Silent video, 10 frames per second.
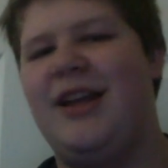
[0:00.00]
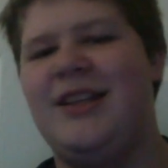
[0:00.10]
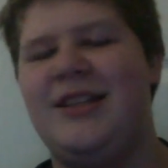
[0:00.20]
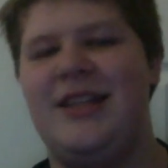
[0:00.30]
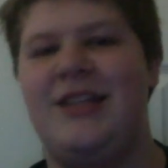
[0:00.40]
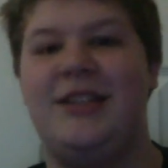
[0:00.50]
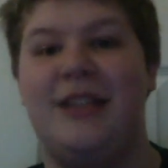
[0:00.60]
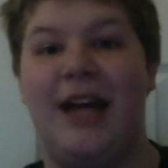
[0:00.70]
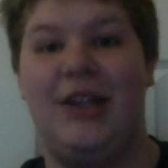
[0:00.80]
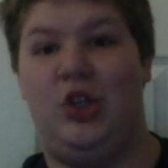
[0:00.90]
It it did
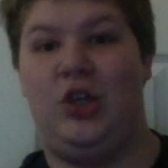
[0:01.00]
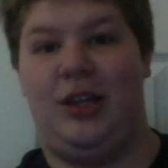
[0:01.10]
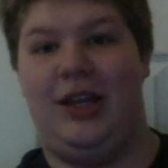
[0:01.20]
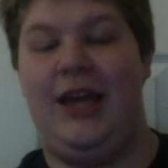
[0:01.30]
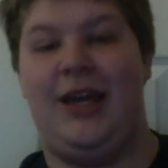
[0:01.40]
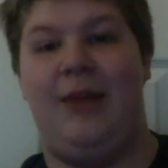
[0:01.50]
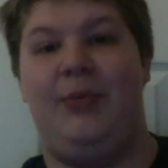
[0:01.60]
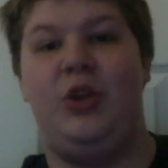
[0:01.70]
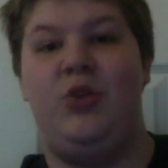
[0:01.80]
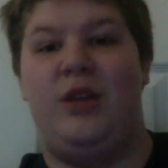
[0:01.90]
not look like a balloon.